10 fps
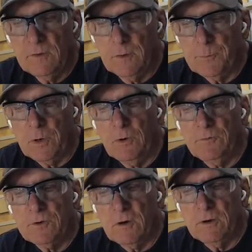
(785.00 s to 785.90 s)
The
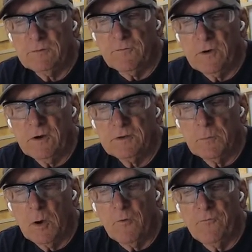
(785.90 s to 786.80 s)
pros are it's a very
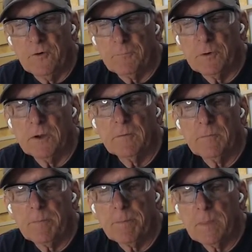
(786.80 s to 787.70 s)
small footprint.
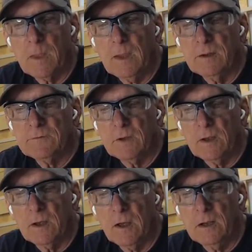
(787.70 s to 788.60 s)
It's
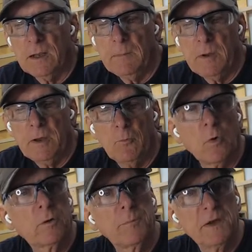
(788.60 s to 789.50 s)
unlimited
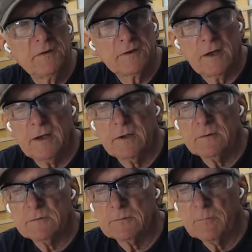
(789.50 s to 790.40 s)
workpiece
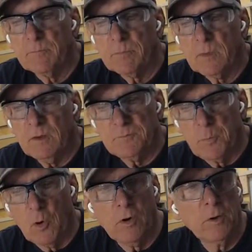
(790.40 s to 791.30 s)
size. It's
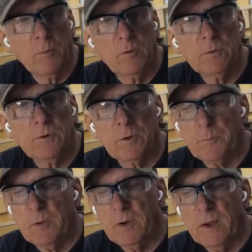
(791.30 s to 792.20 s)
portable. You can
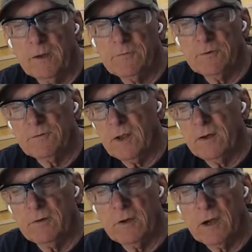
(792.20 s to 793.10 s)
put it in a
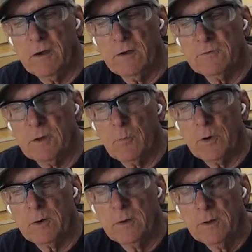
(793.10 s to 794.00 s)
sustainer and carry it
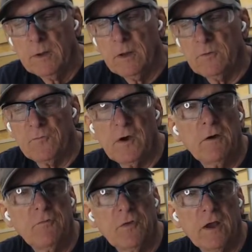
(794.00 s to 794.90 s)
somewhere. It's
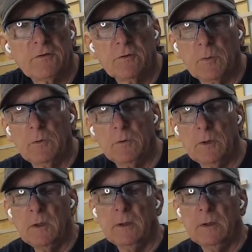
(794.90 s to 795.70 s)
very flexible.